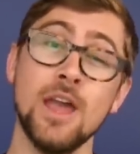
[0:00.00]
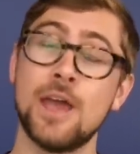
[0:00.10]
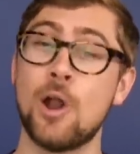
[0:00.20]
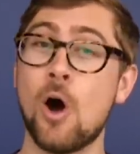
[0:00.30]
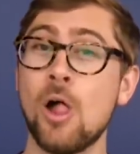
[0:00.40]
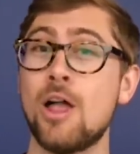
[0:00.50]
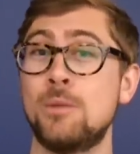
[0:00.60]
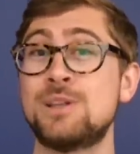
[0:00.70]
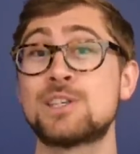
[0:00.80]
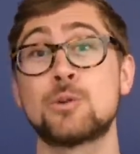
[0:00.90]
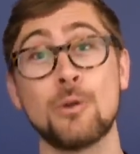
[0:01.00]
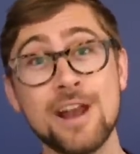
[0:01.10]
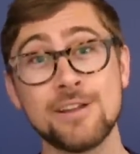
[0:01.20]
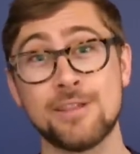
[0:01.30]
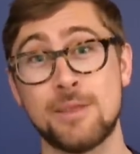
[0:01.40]
and all elements
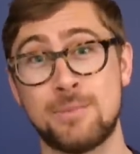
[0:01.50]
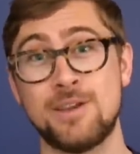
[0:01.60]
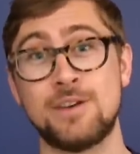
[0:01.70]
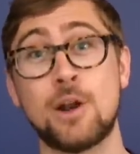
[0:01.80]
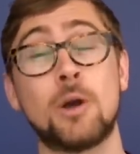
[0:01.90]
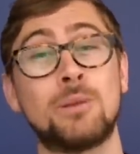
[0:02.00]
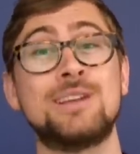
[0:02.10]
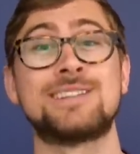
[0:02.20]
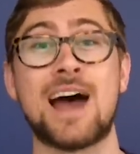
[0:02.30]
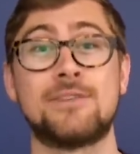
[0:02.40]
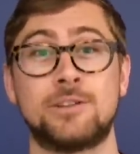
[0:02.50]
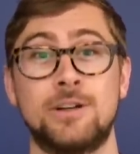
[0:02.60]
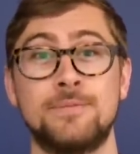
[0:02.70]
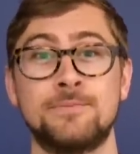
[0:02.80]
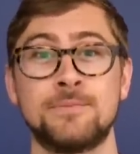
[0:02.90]
greater than the pivot are placed after
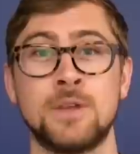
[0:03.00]
it.